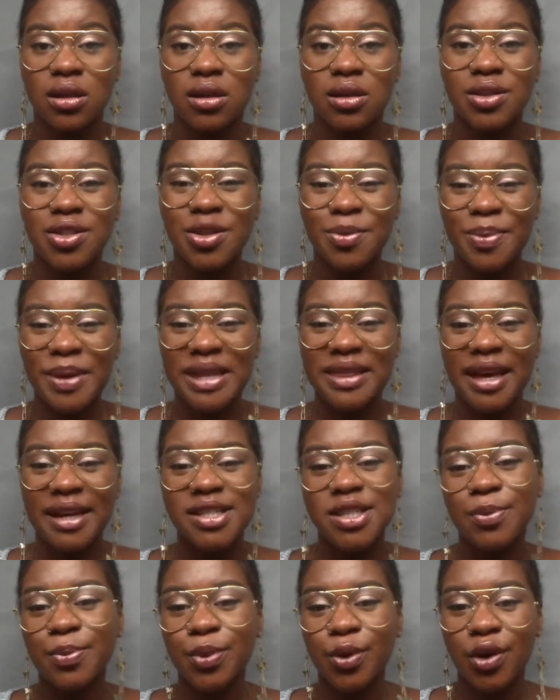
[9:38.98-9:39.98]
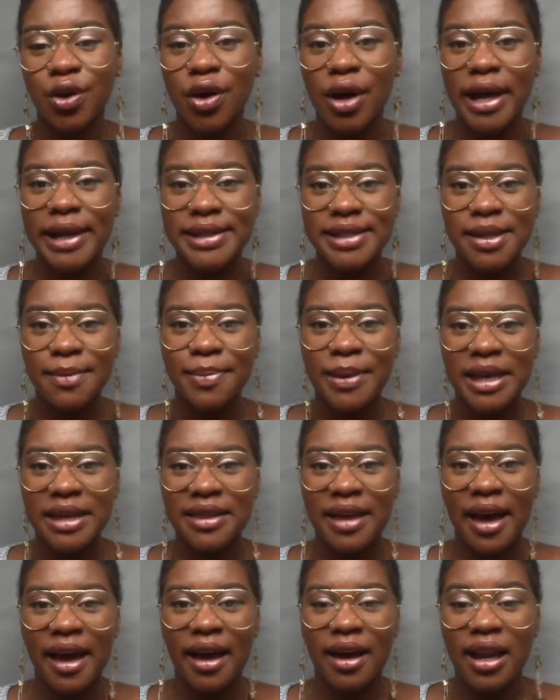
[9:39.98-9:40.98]
to be that support and to be
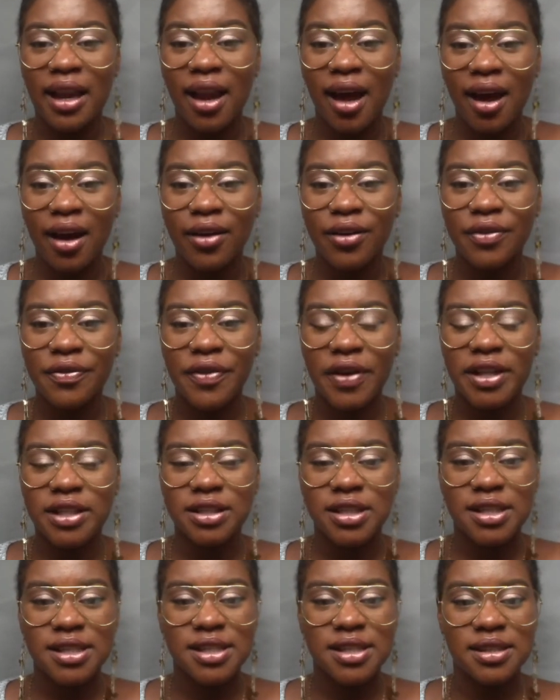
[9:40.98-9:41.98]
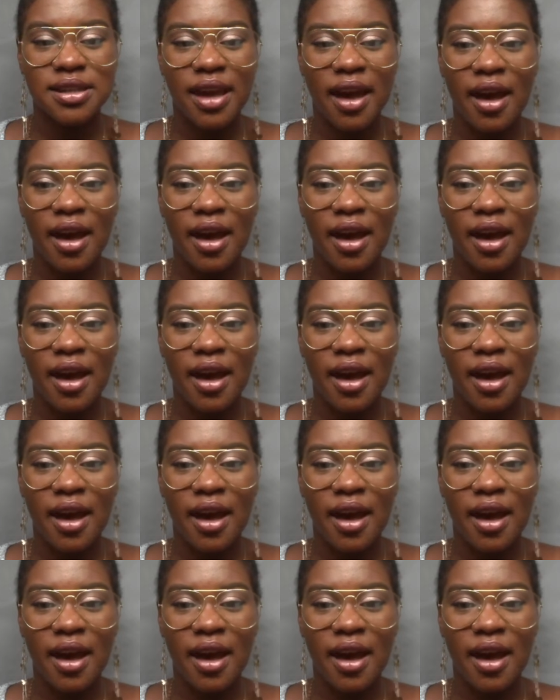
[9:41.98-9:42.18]
that love and just,